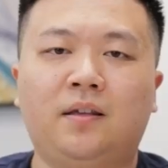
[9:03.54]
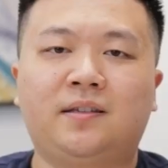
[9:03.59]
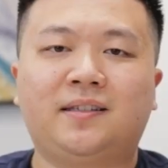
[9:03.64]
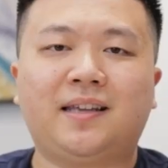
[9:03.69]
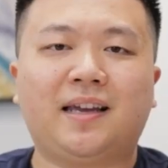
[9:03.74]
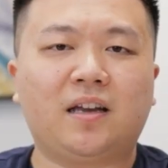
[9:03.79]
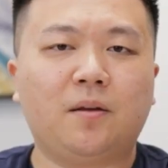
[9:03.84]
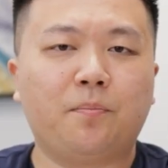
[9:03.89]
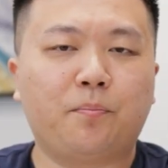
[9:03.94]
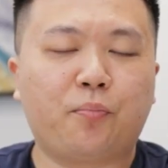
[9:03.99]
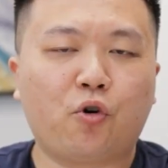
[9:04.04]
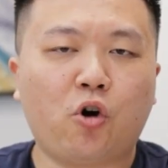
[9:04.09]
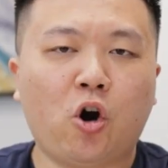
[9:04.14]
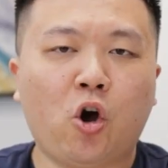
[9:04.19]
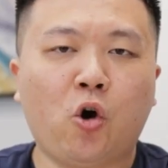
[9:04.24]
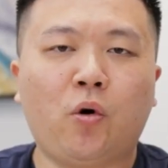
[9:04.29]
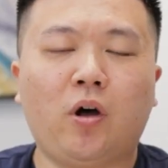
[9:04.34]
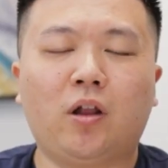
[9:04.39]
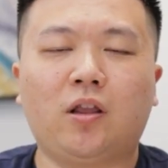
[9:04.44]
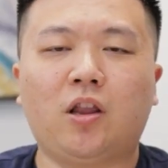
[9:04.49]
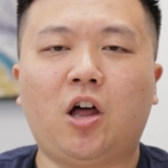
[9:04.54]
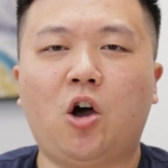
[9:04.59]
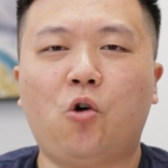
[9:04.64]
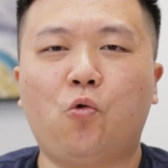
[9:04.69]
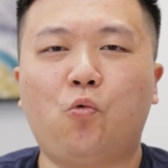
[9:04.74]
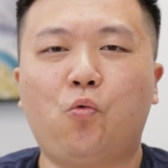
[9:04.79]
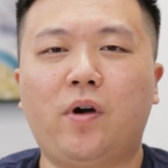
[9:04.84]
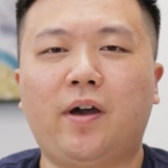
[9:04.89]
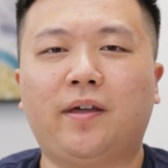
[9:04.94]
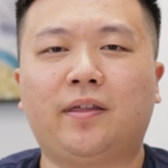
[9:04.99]
The second pro
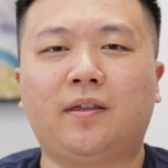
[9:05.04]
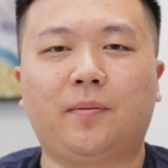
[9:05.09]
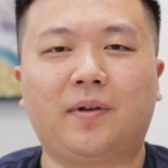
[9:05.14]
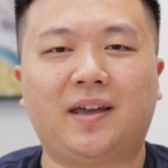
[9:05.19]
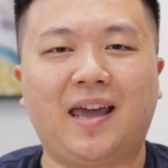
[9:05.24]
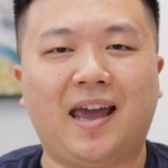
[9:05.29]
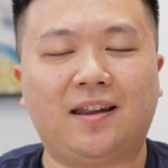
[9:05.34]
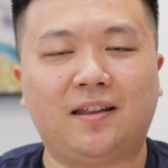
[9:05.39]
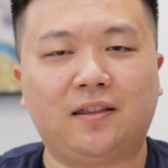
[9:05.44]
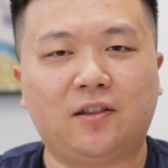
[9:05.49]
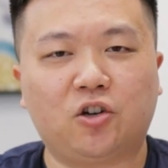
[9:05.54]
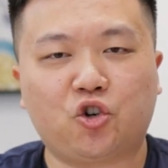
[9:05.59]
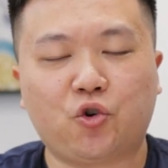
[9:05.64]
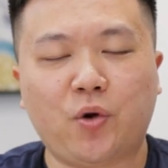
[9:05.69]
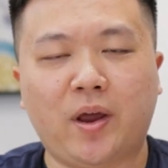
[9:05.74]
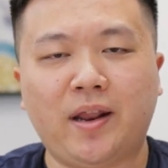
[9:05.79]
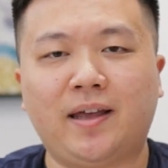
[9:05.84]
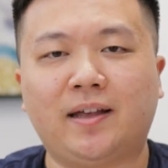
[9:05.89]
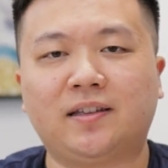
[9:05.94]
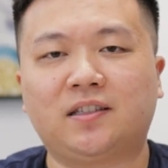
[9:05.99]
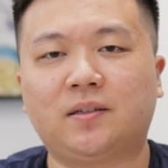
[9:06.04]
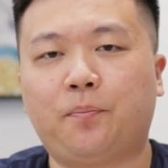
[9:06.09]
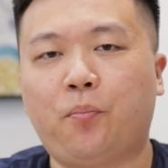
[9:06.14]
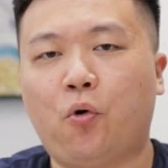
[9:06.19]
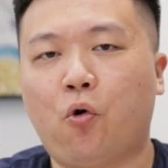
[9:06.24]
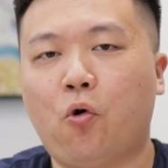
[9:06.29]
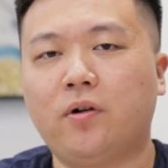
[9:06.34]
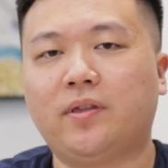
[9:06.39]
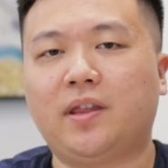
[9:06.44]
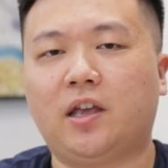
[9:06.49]
along with getting the training and
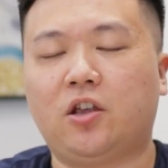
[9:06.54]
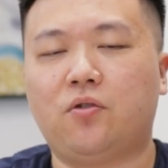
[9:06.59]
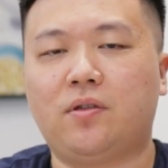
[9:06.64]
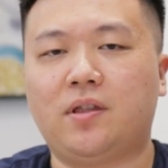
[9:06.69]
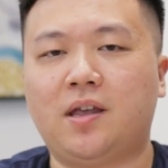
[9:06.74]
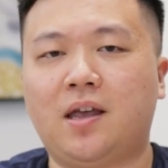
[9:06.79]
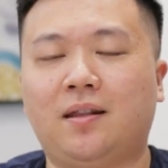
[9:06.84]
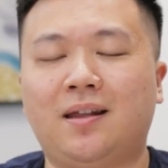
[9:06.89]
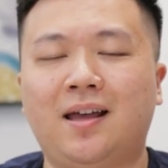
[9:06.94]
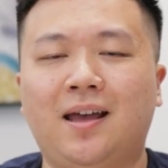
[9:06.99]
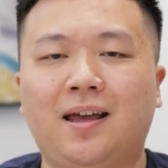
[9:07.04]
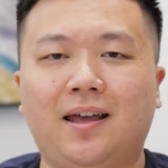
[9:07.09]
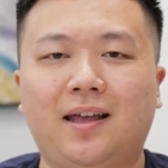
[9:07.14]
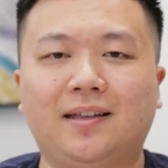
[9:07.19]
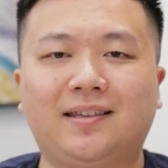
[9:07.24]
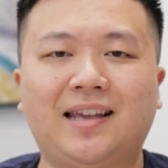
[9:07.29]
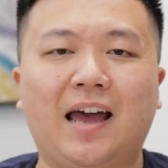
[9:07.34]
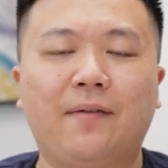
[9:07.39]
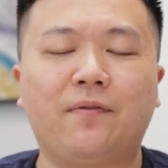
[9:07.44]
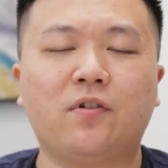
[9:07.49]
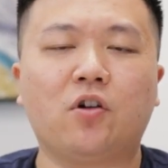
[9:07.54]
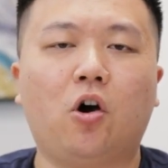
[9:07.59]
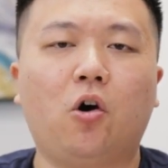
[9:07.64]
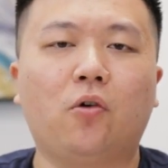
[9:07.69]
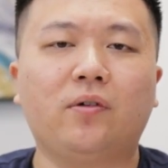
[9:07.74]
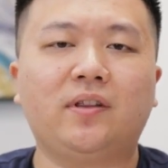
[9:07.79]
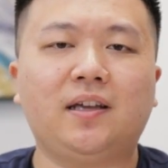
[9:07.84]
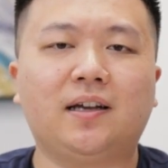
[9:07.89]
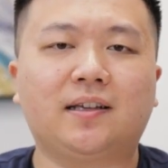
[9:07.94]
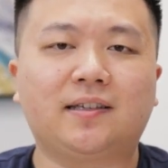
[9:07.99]
support that you need is having
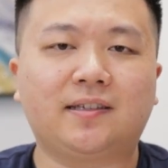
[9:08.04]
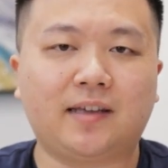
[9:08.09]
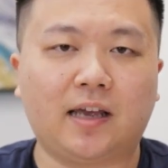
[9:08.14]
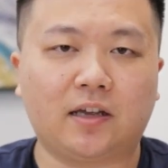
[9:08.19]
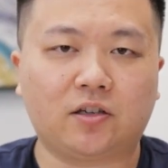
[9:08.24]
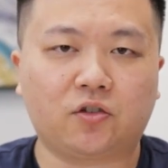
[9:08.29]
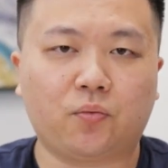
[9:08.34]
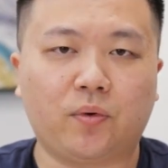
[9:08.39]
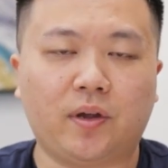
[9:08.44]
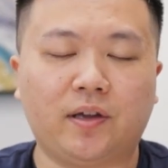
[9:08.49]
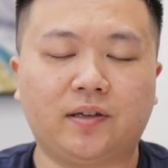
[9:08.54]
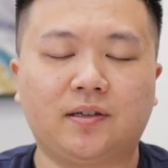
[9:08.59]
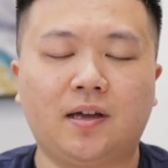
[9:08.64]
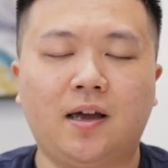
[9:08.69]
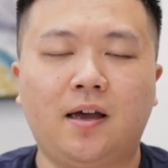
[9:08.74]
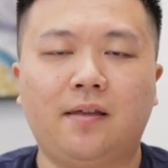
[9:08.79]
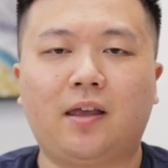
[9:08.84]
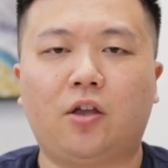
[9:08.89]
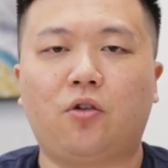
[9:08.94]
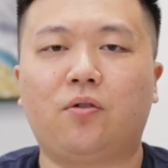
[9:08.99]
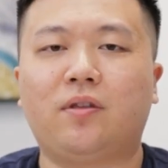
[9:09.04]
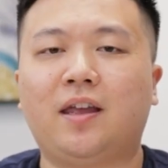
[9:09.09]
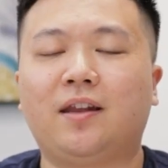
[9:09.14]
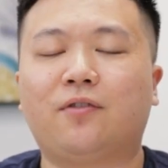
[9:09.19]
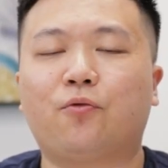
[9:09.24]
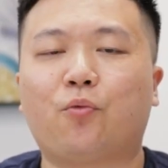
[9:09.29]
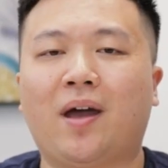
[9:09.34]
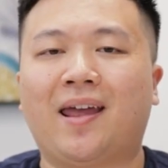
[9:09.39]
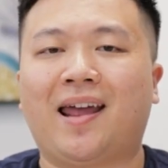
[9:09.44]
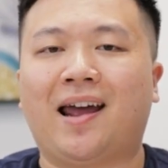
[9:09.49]
all the accessories that you
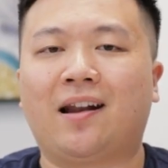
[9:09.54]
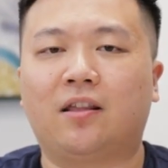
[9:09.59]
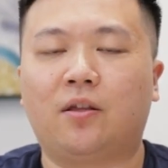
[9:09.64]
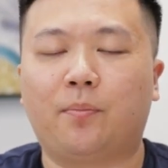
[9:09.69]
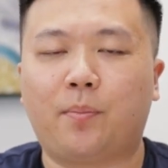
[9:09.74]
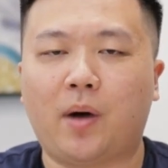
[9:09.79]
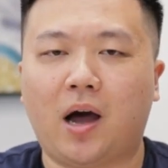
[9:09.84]
need right out of the